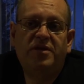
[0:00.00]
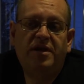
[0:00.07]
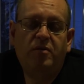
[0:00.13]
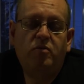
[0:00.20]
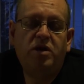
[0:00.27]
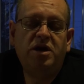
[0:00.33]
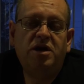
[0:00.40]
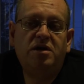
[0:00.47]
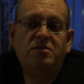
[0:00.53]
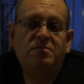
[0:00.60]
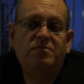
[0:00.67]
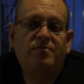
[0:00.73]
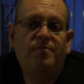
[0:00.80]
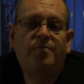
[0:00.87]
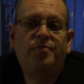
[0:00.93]
went
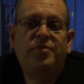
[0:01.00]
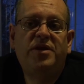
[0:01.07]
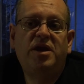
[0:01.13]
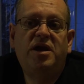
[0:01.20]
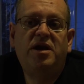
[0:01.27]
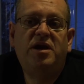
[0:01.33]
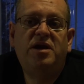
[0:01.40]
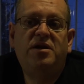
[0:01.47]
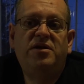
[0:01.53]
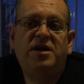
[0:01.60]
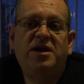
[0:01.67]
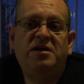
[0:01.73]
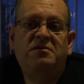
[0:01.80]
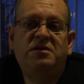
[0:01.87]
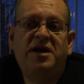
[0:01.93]
in and
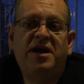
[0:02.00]
they